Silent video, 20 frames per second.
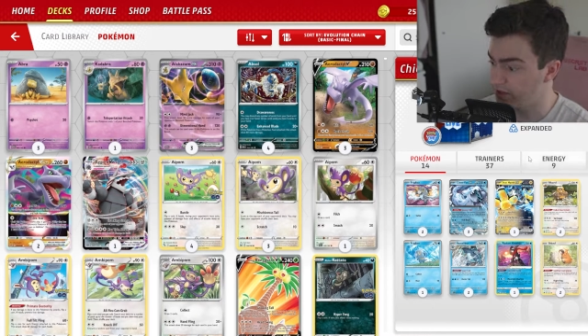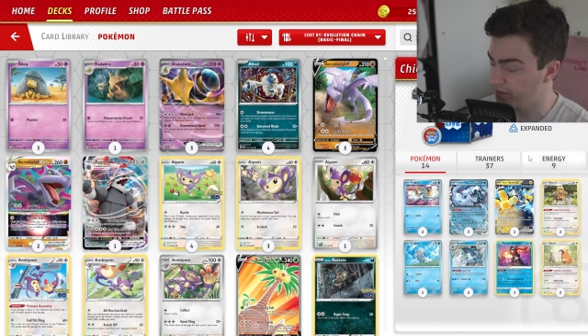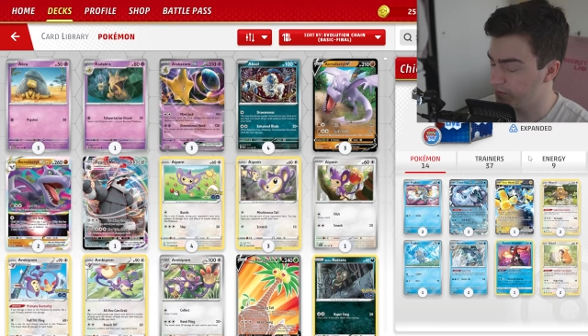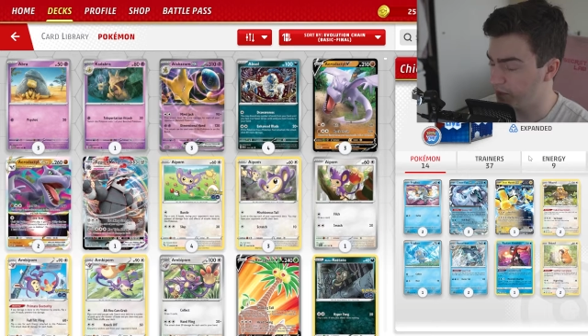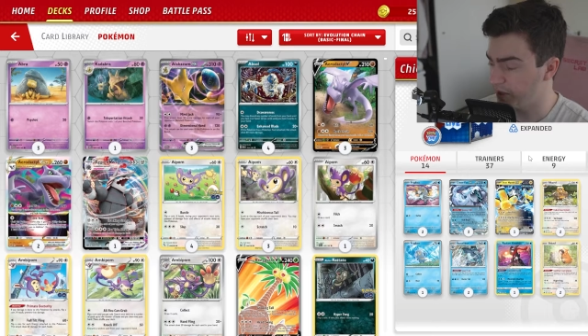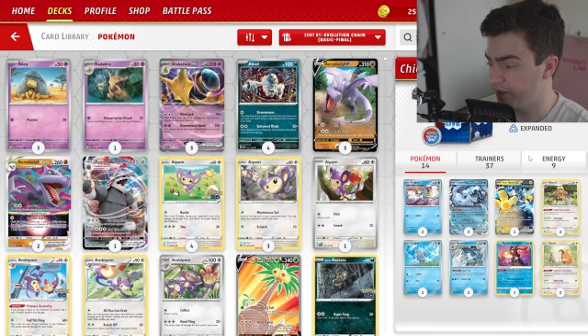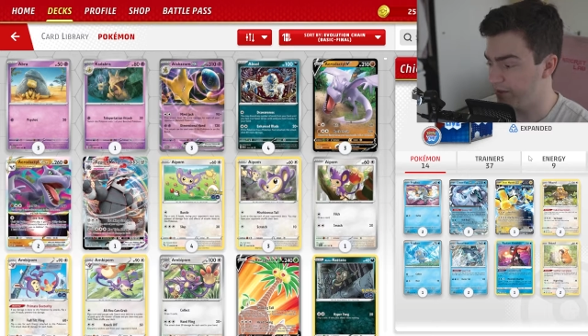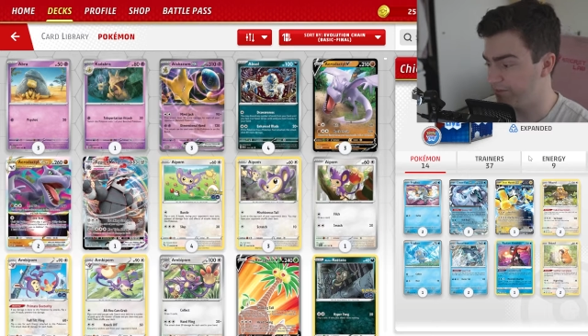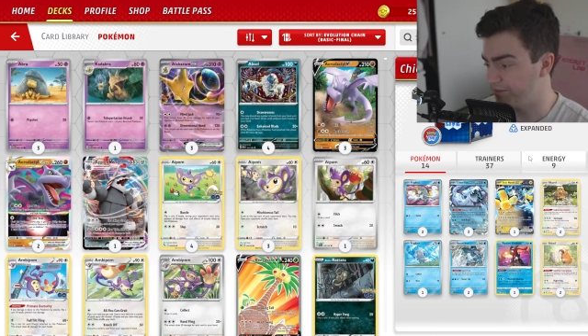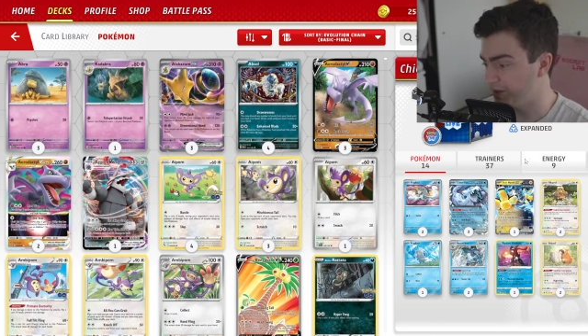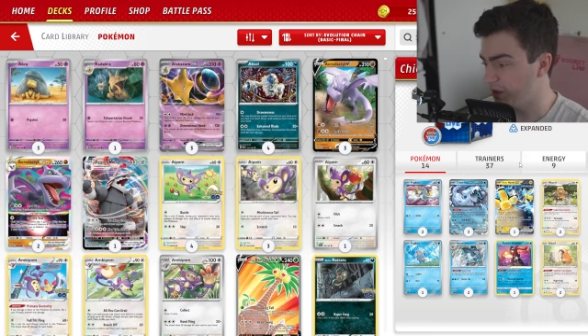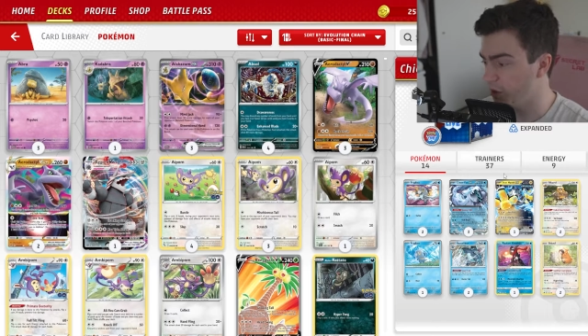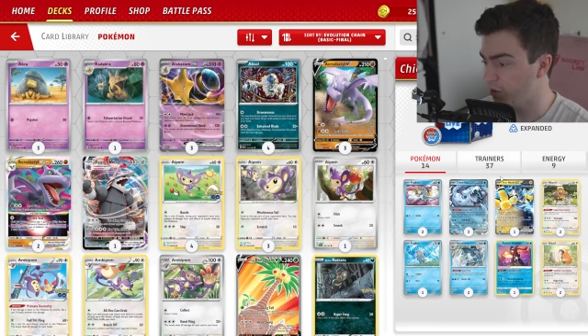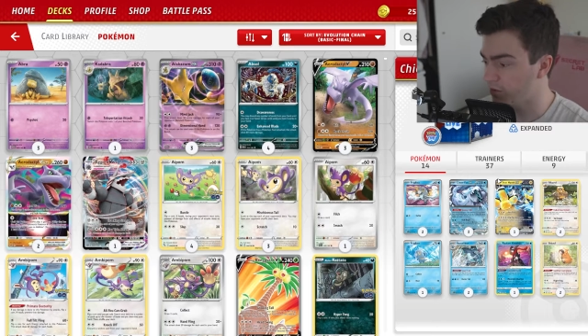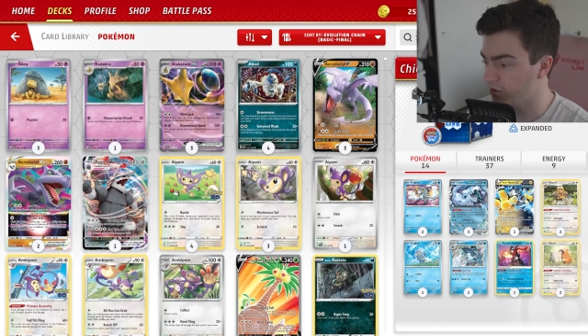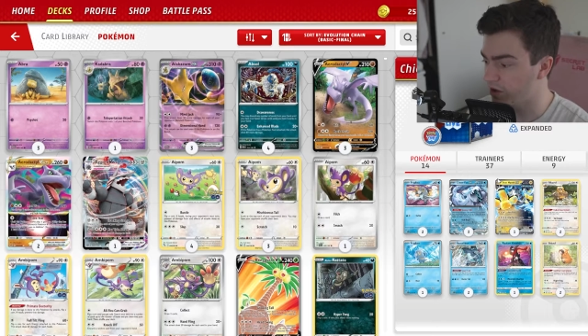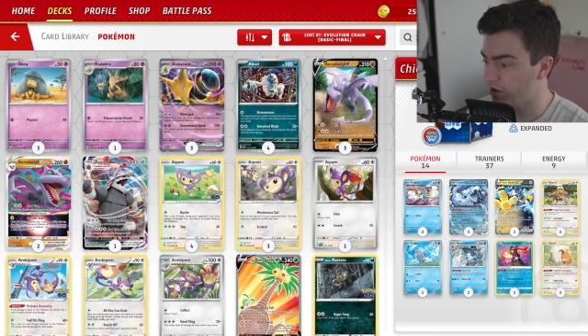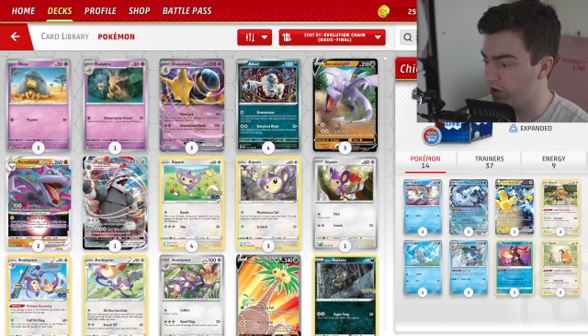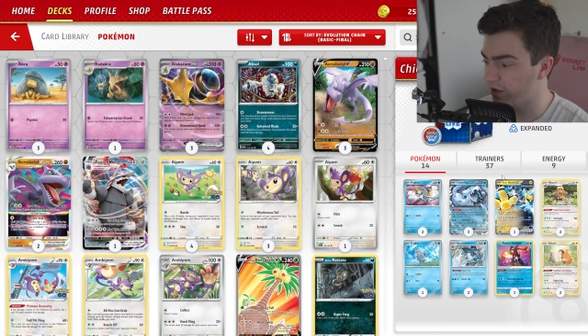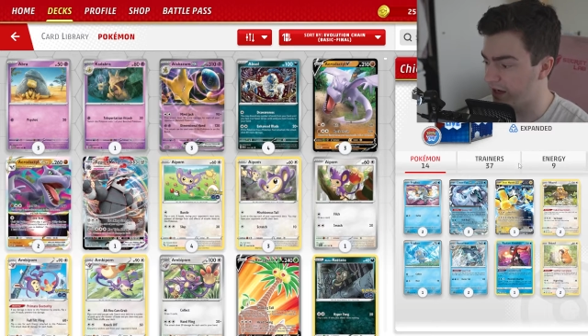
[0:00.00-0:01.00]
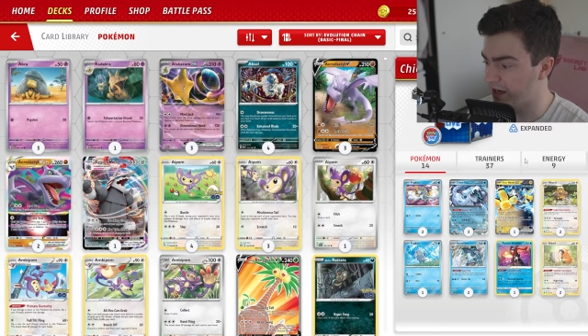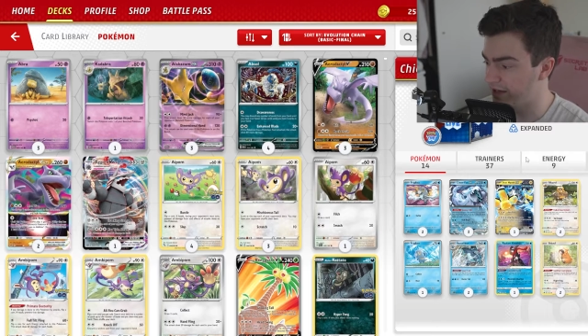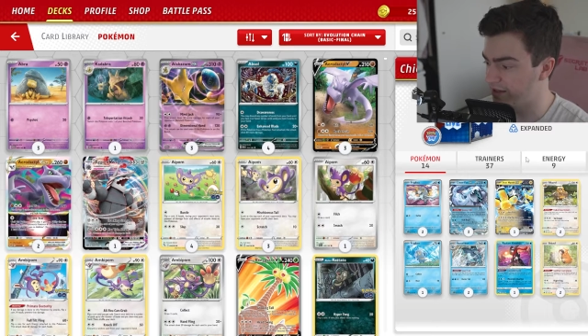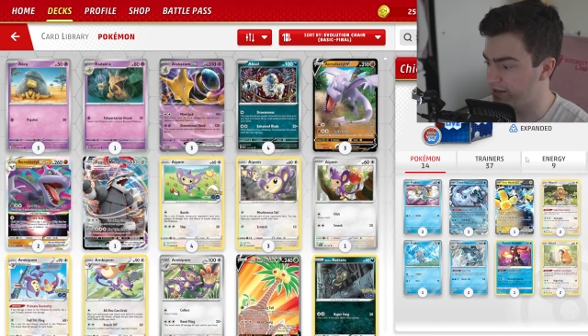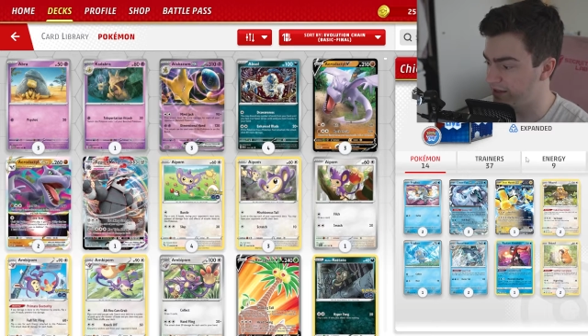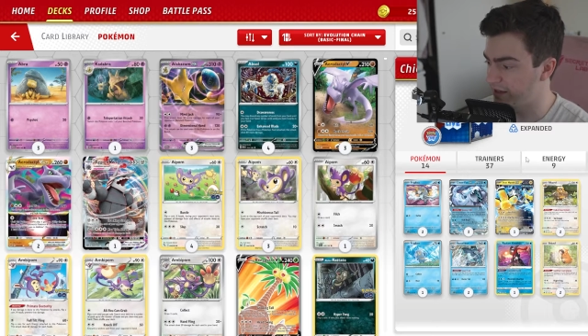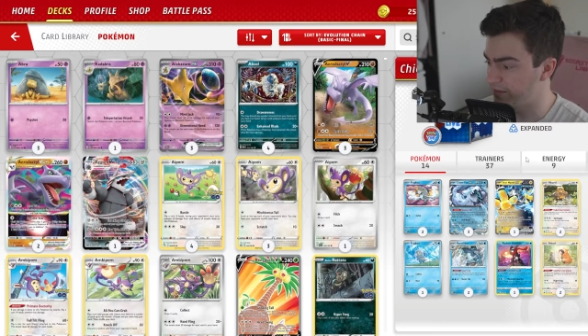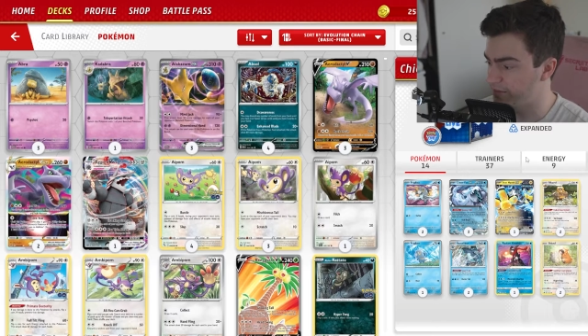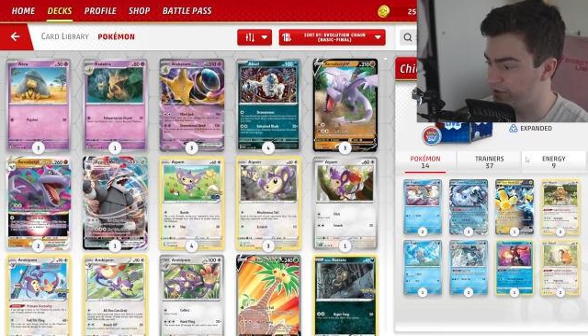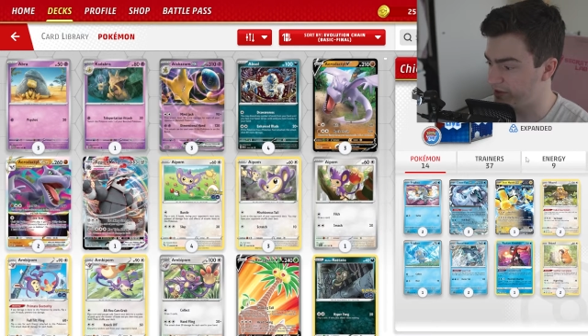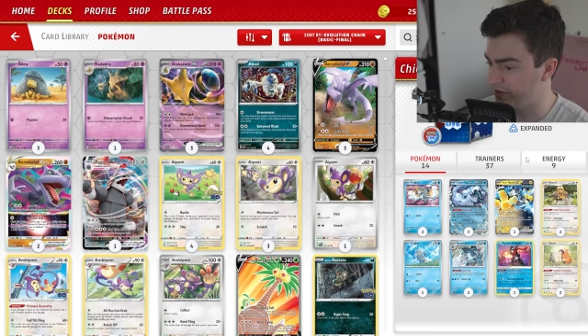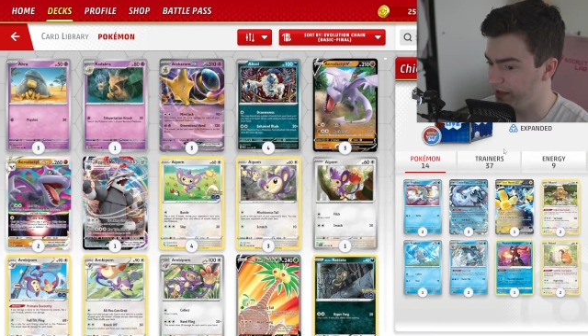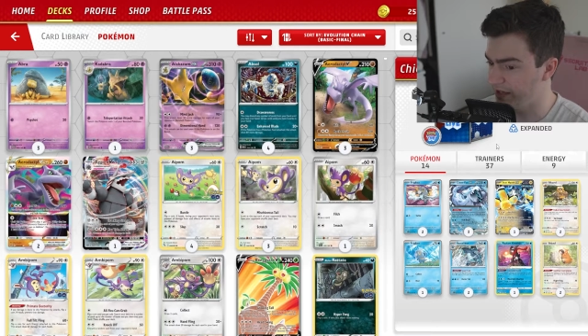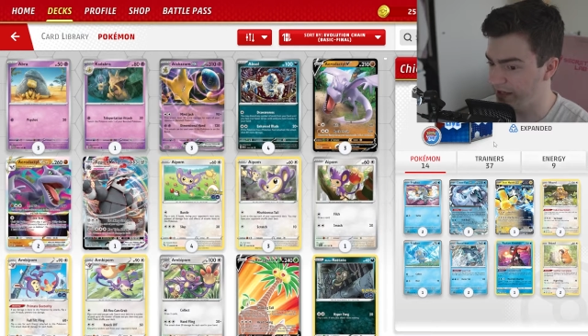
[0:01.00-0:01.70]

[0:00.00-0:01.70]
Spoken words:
but the overall concept